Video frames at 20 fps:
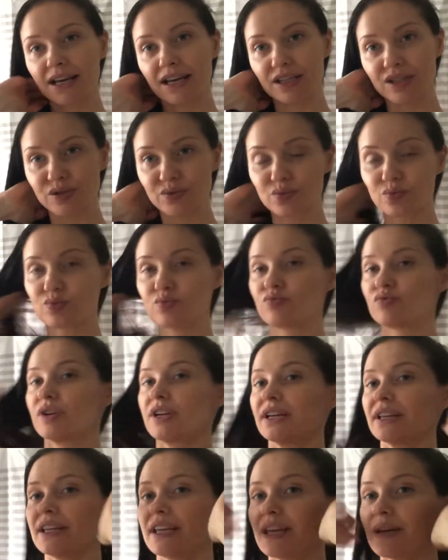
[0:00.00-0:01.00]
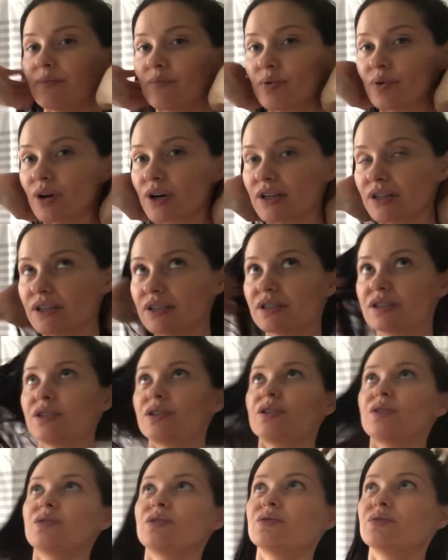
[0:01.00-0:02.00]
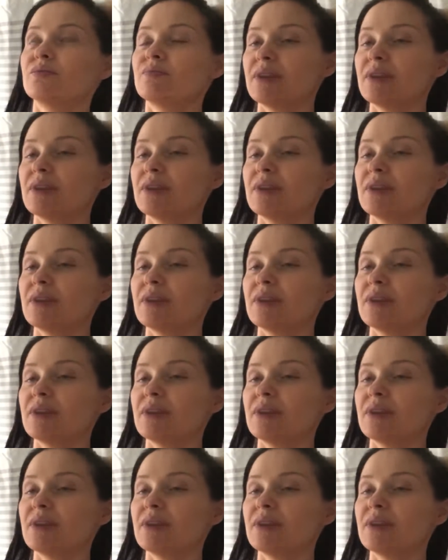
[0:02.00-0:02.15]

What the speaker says: it's really important to